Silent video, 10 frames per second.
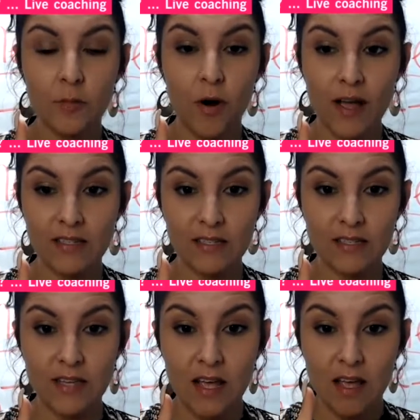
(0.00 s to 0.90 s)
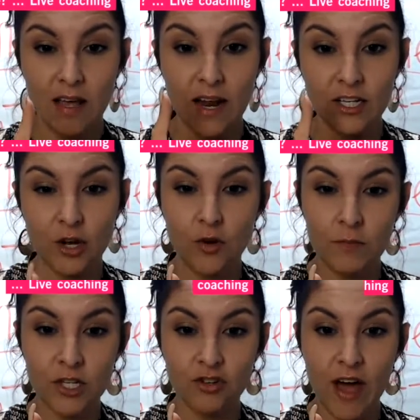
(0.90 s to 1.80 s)
their prices, and I showed
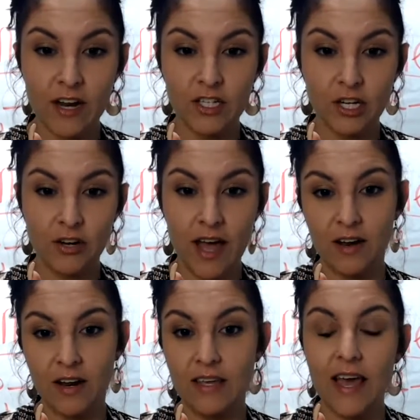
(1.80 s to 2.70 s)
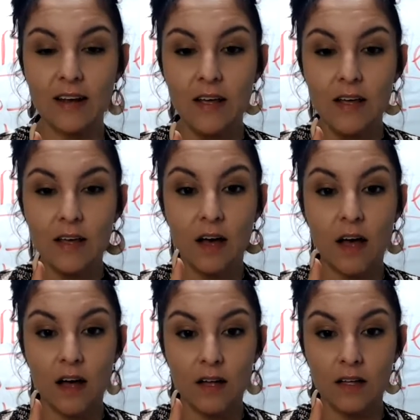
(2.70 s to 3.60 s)
them a strategy on how to get
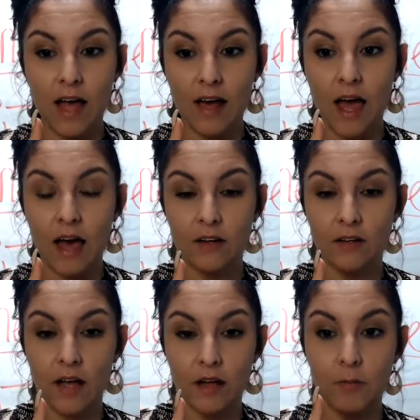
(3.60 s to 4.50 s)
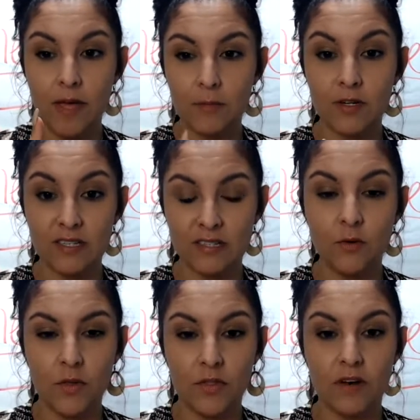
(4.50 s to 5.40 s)
how to be able to
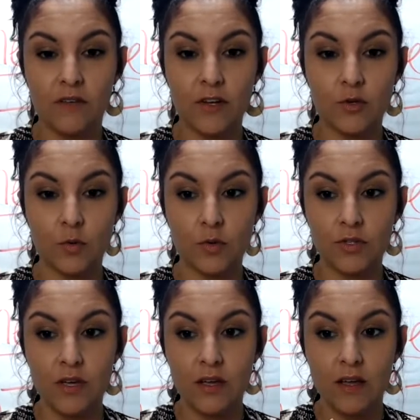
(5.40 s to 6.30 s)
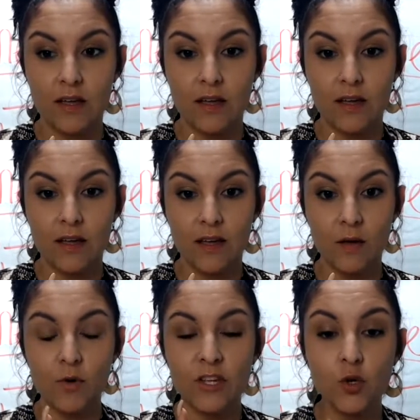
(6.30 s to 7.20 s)
sit with individuals.
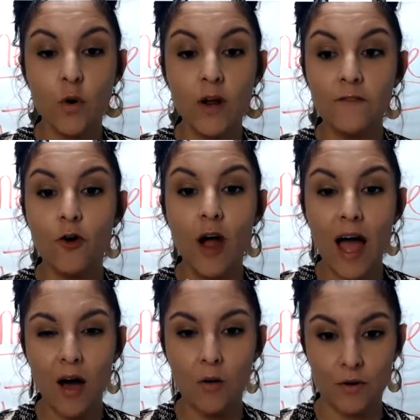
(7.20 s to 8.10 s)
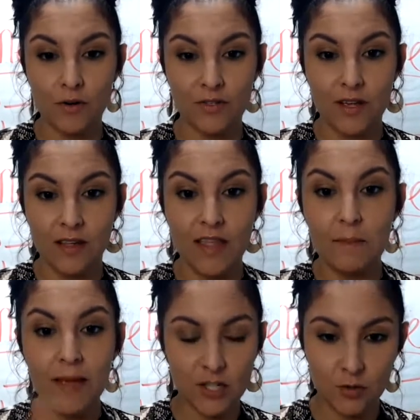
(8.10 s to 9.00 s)
And within 24 hours, they
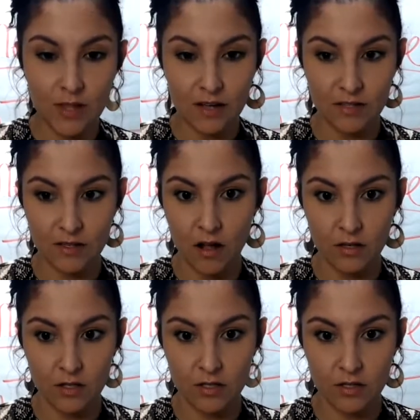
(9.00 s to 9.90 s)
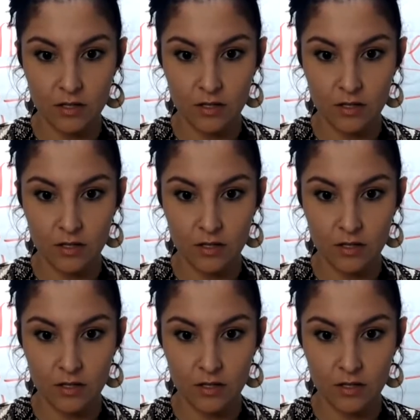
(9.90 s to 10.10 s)
made $2,000.